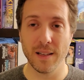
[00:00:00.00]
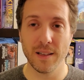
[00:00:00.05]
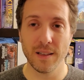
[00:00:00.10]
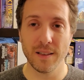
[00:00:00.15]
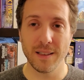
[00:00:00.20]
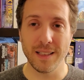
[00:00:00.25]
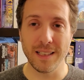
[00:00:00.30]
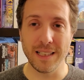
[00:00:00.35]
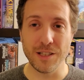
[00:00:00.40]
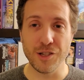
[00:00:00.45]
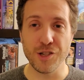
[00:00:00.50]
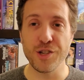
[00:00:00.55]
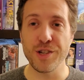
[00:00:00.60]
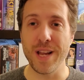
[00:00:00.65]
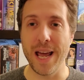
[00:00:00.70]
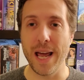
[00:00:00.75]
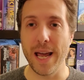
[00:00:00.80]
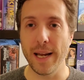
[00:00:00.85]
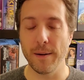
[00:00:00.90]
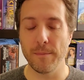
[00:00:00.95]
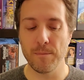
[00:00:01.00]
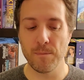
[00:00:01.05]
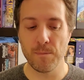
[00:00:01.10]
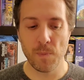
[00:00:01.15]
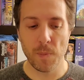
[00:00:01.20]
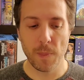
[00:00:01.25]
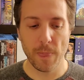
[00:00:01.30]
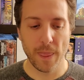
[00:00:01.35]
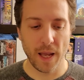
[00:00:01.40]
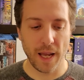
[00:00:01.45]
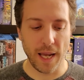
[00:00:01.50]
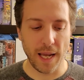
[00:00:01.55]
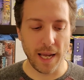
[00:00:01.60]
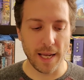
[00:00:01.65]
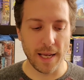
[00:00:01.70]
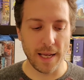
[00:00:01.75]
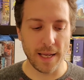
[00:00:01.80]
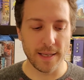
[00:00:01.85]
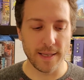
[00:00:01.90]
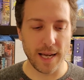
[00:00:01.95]
each day.
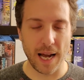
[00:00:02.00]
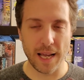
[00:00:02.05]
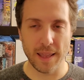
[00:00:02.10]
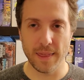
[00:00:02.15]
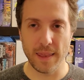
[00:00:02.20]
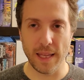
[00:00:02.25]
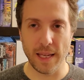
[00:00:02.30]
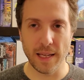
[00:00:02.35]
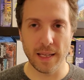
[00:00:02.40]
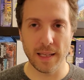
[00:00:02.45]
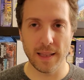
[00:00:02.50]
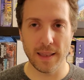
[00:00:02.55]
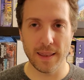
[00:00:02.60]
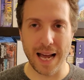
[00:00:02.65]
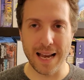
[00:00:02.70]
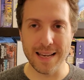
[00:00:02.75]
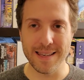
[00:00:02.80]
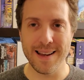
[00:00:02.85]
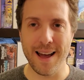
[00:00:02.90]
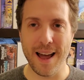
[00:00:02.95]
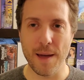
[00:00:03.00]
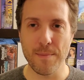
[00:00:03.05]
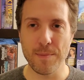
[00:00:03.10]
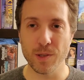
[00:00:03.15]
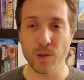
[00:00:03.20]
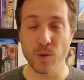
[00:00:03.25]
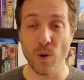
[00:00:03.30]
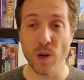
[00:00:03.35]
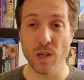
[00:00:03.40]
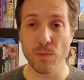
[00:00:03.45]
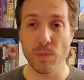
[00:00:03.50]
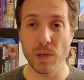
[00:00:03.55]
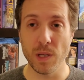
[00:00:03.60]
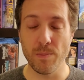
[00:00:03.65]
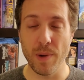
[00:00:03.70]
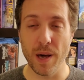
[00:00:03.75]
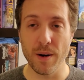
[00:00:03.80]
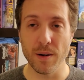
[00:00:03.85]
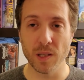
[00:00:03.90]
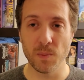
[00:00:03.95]
And I think that time is going to be
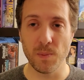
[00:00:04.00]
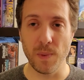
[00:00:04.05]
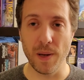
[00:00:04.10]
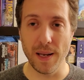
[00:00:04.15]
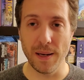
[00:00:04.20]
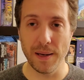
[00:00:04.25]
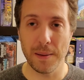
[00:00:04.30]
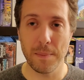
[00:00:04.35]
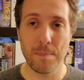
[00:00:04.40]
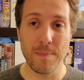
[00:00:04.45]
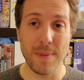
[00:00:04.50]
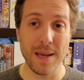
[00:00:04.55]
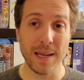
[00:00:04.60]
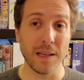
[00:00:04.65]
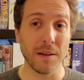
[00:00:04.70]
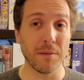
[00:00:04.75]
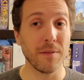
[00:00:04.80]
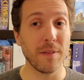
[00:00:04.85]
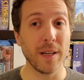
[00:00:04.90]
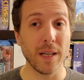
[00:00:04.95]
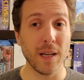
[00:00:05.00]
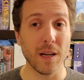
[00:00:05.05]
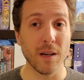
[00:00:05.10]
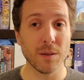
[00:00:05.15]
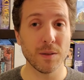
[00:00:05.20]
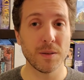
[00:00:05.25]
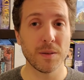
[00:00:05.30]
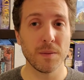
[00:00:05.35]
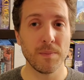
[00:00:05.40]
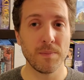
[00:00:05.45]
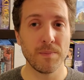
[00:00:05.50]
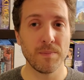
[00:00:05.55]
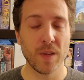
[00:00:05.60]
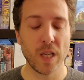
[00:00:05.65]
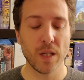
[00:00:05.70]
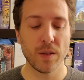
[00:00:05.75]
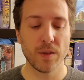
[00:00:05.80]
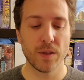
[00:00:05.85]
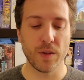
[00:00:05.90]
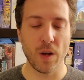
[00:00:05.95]
better spent making videos.
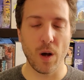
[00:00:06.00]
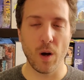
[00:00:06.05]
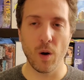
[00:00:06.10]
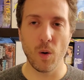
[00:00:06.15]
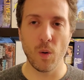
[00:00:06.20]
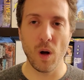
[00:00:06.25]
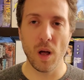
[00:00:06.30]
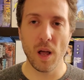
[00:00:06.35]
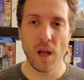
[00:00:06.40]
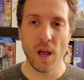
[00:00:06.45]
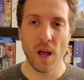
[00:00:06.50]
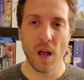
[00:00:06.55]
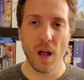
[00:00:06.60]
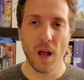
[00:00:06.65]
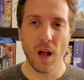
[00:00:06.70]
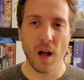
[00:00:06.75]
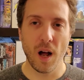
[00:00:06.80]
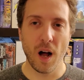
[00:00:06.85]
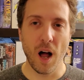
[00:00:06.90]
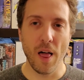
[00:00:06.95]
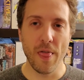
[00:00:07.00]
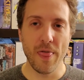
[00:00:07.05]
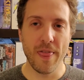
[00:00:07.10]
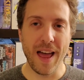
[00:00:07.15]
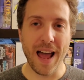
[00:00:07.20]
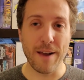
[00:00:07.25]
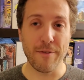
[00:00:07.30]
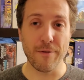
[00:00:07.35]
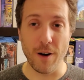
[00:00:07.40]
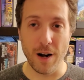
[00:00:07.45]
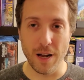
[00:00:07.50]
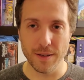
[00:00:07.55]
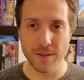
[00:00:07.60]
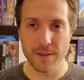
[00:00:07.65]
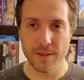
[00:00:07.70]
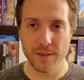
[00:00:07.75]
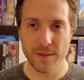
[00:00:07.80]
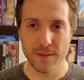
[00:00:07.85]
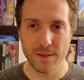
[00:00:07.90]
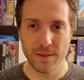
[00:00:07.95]
So on that
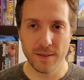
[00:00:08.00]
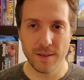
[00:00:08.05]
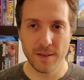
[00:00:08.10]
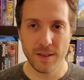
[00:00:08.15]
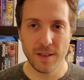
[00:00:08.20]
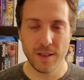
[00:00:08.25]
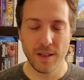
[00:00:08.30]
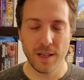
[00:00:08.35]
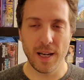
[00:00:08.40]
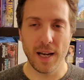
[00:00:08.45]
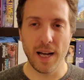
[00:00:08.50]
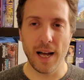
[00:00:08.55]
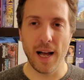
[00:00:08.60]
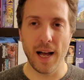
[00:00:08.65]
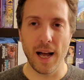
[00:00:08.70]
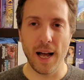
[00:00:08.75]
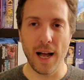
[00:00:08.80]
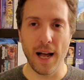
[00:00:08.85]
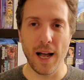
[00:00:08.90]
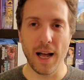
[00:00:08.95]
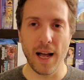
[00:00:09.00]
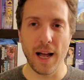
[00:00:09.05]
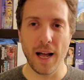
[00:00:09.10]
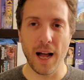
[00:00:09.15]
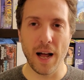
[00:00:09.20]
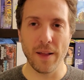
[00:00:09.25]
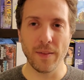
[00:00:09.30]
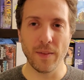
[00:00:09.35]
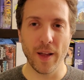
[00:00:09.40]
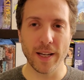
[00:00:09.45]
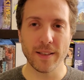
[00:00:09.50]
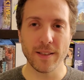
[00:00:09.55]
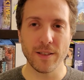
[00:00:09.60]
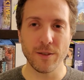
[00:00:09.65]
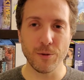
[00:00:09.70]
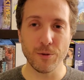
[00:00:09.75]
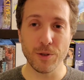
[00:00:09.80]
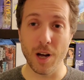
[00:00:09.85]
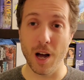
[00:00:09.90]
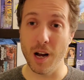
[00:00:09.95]
front, I'd like
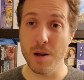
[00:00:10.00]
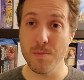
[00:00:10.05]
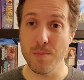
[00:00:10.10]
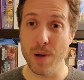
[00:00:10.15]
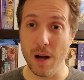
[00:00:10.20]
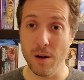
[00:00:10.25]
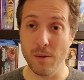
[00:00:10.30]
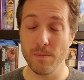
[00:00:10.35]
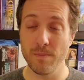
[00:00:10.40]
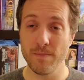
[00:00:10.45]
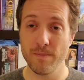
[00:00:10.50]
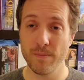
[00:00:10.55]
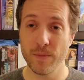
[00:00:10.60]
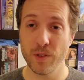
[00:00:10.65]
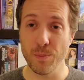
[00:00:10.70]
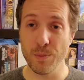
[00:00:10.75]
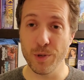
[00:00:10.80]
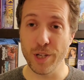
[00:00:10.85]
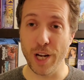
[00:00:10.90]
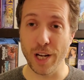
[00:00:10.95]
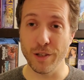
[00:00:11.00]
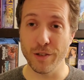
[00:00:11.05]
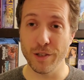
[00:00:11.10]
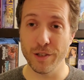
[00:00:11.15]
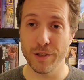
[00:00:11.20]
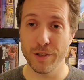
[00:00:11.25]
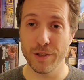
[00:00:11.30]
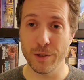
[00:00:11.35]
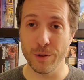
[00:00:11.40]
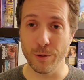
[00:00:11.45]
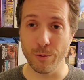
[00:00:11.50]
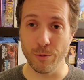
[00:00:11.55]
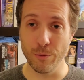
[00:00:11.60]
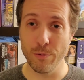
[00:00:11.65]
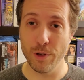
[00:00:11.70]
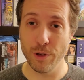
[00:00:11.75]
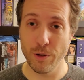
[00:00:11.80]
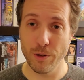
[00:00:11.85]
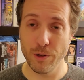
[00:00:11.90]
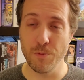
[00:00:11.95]
to talk about some changes to
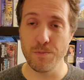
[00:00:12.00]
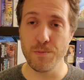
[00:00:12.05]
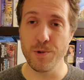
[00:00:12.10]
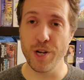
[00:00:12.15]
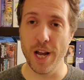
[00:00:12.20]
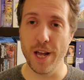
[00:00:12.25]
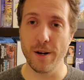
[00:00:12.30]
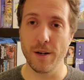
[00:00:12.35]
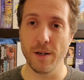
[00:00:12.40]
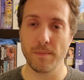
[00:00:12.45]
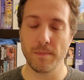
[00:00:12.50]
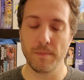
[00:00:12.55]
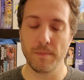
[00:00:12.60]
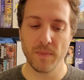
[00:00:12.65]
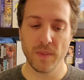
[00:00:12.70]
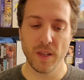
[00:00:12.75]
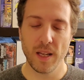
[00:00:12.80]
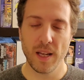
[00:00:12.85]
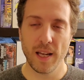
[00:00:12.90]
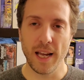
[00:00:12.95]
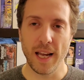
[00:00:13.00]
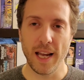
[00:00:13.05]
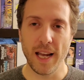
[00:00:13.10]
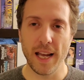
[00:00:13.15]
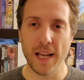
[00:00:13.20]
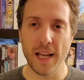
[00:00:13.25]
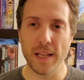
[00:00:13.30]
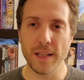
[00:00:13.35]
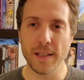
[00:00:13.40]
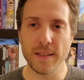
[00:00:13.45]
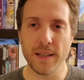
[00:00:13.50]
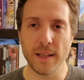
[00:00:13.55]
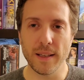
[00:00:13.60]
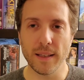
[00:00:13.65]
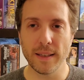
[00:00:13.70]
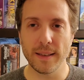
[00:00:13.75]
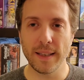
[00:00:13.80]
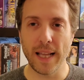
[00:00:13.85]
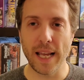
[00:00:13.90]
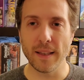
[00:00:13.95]
the YouTube channel. And
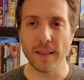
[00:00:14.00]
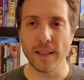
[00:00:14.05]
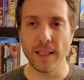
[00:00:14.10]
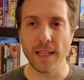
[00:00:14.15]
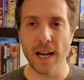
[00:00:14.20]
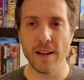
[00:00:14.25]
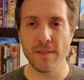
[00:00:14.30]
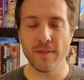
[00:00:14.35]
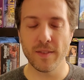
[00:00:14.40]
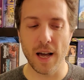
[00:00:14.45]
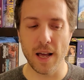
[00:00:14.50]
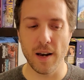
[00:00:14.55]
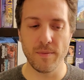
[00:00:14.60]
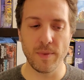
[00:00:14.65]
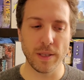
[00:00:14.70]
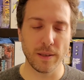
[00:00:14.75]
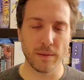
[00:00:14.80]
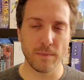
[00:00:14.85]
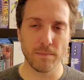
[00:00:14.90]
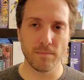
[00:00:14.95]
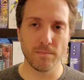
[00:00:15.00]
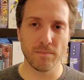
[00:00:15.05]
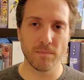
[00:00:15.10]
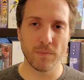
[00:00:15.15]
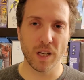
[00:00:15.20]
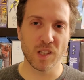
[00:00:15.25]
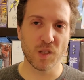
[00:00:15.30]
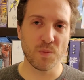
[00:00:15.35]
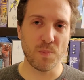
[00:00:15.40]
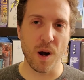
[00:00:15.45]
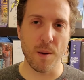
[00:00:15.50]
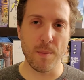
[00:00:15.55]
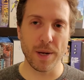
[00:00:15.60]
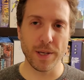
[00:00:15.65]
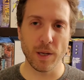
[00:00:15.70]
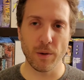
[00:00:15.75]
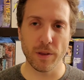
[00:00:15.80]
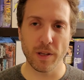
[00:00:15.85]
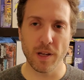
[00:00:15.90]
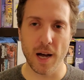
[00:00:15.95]
lately I've kind of been
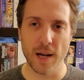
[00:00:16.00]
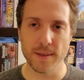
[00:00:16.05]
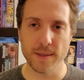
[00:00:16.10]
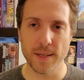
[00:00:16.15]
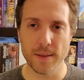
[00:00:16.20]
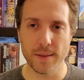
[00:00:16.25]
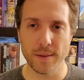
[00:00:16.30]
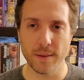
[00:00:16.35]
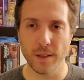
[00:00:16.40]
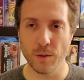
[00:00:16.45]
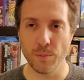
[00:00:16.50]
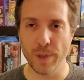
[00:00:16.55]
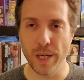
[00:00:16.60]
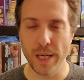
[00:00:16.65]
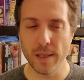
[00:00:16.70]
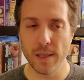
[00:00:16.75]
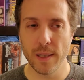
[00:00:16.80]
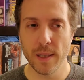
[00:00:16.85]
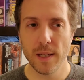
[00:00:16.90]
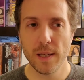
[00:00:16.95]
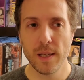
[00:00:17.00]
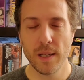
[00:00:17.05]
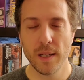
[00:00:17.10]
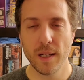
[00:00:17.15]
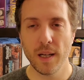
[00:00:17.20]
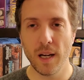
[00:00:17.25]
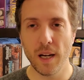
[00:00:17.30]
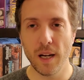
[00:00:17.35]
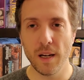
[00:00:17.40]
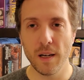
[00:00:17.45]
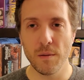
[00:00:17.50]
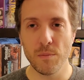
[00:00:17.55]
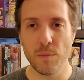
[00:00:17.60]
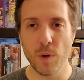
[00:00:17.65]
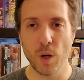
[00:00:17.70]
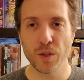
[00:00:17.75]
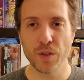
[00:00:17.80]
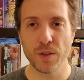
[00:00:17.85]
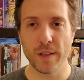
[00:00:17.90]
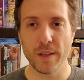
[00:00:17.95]
experimenting with content a little bit.
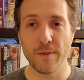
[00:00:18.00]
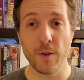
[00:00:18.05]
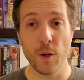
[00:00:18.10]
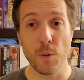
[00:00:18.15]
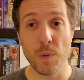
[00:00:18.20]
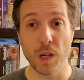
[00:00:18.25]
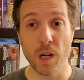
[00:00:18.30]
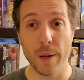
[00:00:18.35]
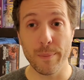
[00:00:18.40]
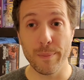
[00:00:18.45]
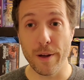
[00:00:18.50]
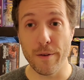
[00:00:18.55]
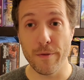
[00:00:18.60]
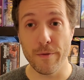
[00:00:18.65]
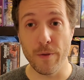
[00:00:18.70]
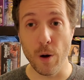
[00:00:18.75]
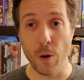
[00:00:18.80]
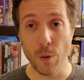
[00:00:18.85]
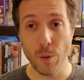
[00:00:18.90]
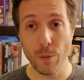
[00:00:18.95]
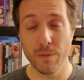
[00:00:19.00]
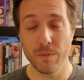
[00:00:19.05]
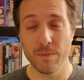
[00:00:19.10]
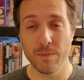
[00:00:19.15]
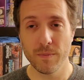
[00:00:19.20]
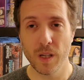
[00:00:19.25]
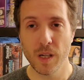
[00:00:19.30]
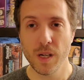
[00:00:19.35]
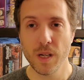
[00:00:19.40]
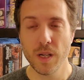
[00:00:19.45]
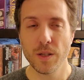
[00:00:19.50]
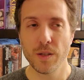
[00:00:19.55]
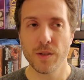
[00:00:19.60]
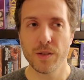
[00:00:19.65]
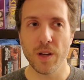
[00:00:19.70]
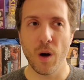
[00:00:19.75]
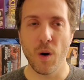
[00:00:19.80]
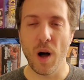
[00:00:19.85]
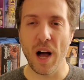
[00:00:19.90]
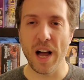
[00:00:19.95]
Mostly filming on my phone.
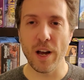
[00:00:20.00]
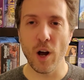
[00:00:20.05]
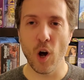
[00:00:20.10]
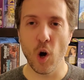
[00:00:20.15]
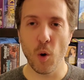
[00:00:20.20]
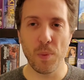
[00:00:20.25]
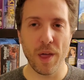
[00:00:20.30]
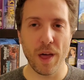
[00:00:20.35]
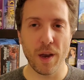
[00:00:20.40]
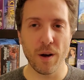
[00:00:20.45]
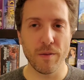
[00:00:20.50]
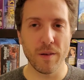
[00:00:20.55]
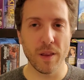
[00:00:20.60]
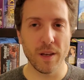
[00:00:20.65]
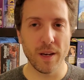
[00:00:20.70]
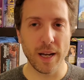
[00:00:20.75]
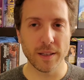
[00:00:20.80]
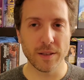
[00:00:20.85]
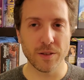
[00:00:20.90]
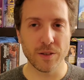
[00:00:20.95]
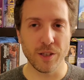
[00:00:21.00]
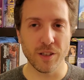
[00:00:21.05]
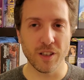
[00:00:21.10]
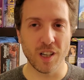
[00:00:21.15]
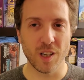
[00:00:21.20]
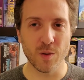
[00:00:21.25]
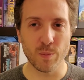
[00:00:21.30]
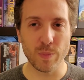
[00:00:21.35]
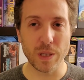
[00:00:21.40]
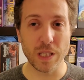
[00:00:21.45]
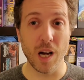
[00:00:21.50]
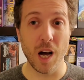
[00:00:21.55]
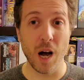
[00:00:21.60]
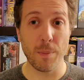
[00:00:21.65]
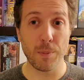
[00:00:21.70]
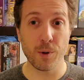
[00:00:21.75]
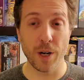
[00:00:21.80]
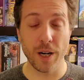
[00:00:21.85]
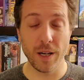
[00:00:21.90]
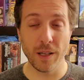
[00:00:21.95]
So I hope that over the next year I'll be
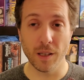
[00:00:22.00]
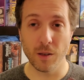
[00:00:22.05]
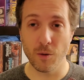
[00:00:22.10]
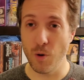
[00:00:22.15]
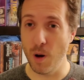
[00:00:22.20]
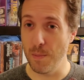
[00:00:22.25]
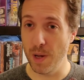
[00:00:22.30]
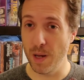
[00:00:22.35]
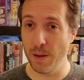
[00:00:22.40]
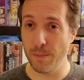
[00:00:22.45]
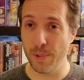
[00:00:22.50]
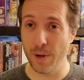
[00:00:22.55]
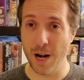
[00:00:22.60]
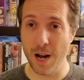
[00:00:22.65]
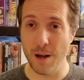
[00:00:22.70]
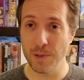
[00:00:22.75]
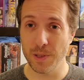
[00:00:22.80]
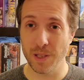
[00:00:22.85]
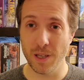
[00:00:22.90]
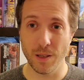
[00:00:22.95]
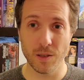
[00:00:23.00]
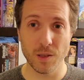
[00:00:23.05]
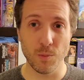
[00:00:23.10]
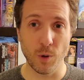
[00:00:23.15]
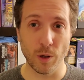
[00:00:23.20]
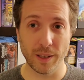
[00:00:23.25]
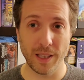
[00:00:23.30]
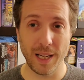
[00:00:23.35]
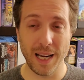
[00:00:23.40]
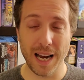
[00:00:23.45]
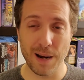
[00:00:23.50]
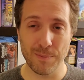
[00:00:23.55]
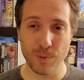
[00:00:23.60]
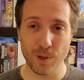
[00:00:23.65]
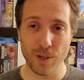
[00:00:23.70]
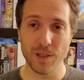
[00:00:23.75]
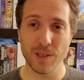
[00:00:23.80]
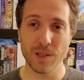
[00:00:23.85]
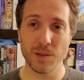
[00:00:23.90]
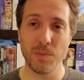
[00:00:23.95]
upgrading equipment, perhaps getting some more
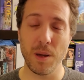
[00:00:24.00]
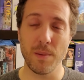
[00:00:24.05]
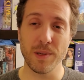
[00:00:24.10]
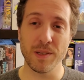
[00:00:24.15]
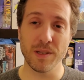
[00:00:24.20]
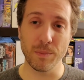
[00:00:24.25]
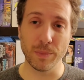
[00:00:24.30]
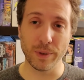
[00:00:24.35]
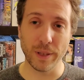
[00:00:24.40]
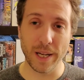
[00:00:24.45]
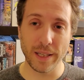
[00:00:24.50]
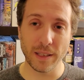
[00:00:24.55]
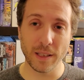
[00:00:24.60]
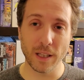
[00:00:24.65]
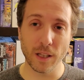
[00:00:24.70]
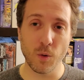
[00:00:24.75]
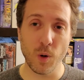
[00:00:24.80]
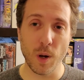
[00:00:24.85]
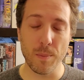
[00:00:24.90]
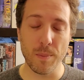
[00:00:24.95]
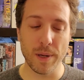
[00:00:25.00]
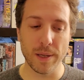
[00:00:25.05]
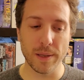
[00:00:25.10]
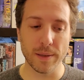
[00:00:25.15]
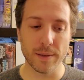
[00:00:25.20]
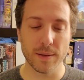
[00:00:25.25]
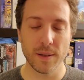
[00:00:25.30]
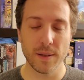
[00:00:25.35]
cameras, maybe some lighting equipment,